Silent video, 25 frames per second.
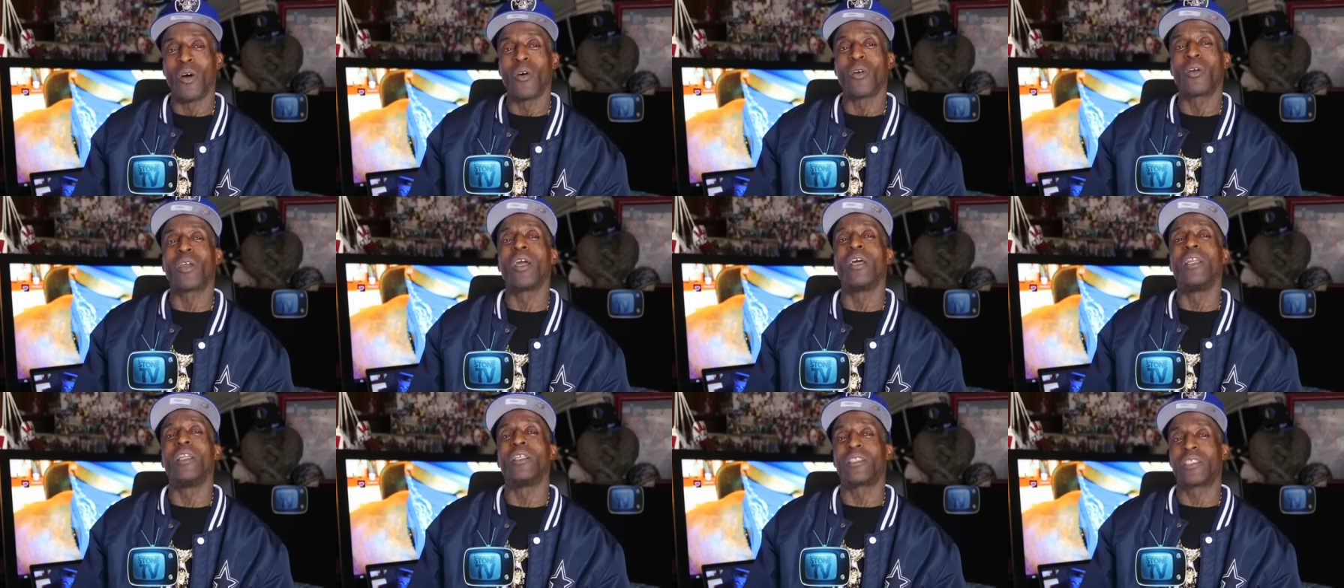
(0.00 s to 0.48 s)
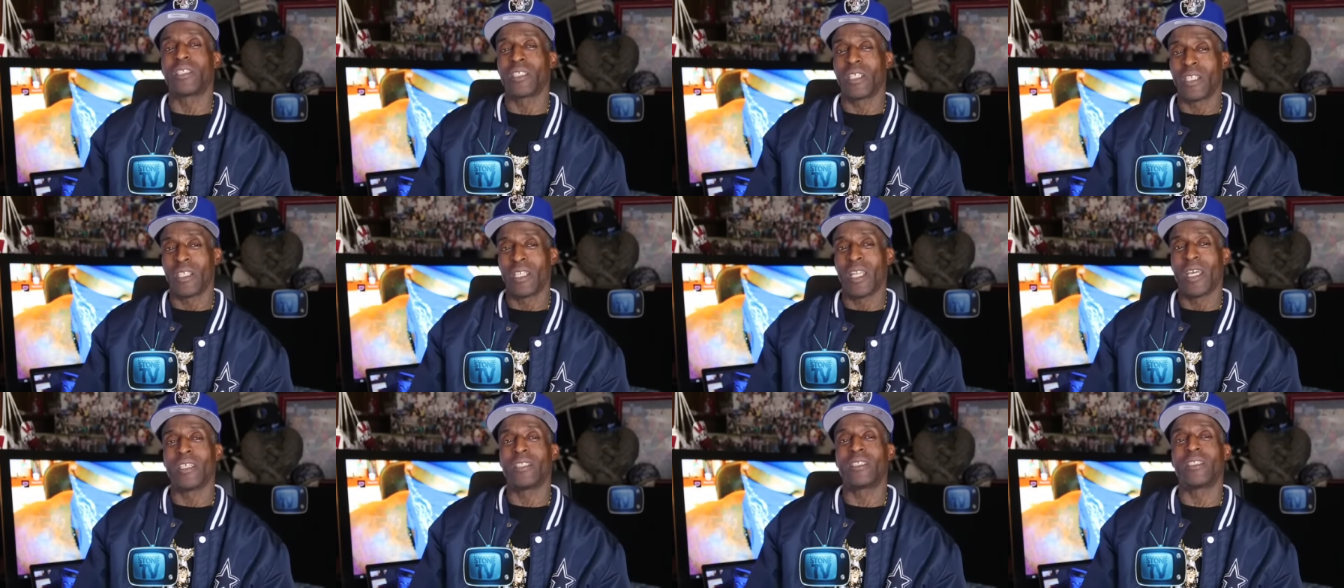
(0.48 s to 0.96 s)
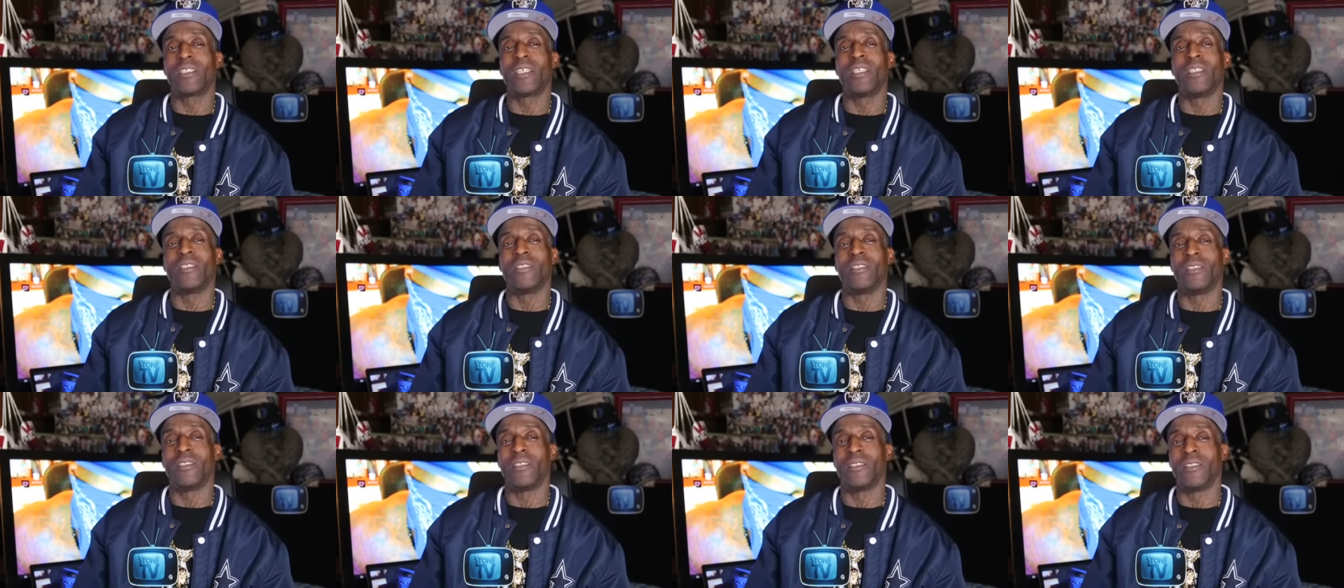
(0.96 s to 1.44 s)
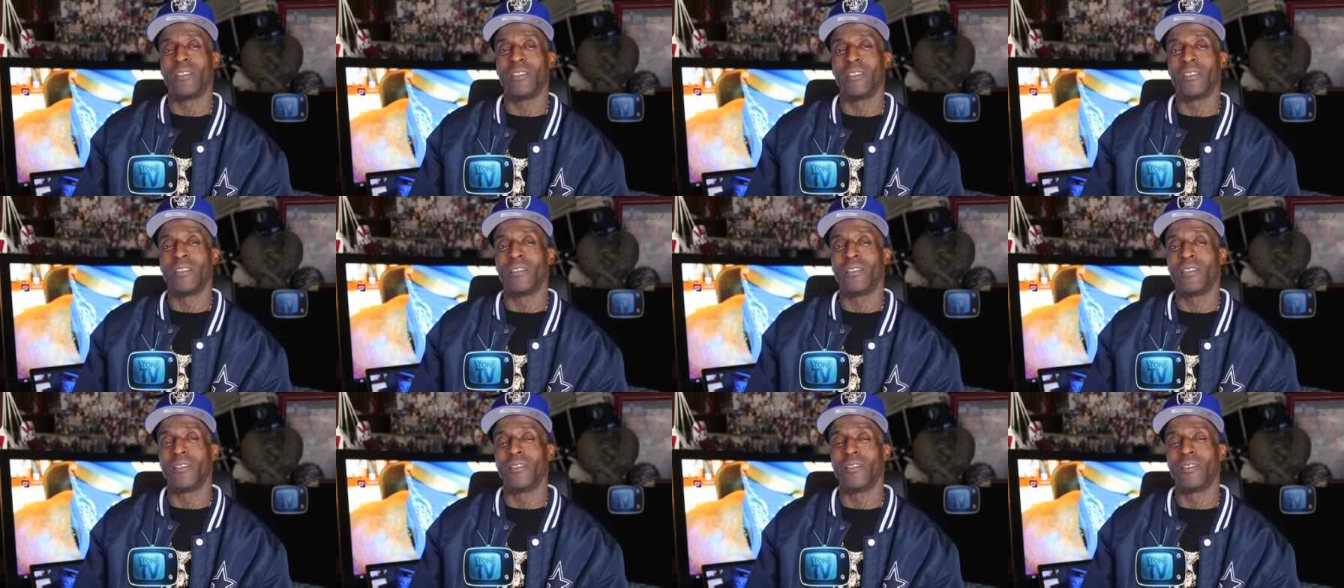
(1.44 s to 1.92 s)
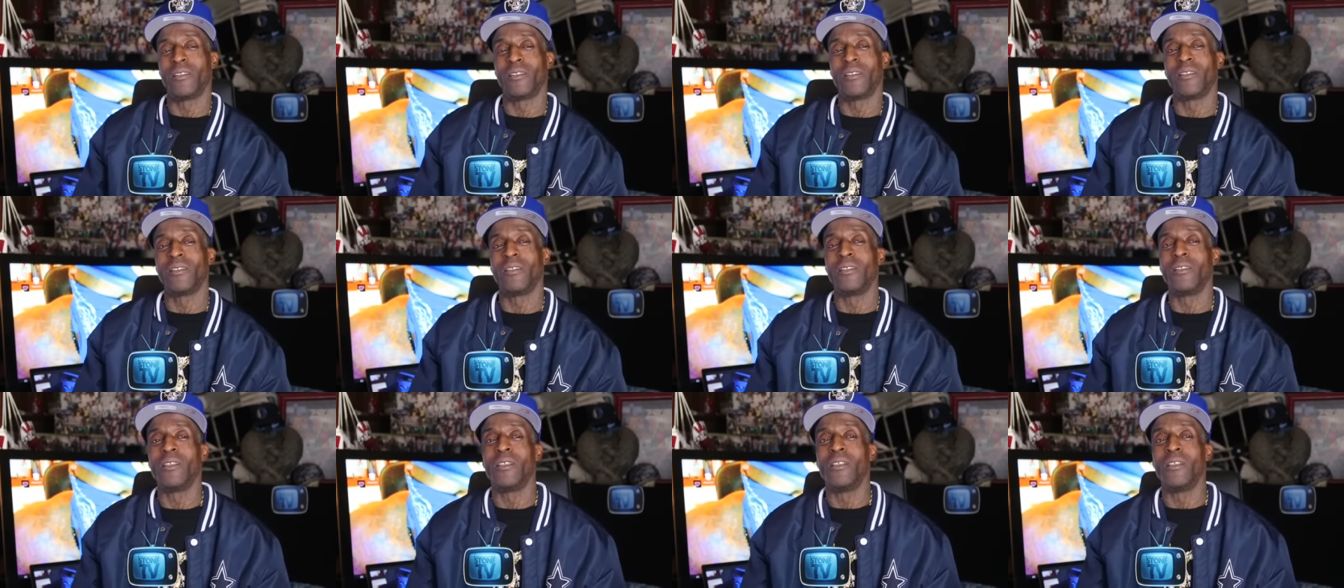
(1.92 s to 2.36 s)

didn't, let's see it like he just that. Didn't have, and you know, a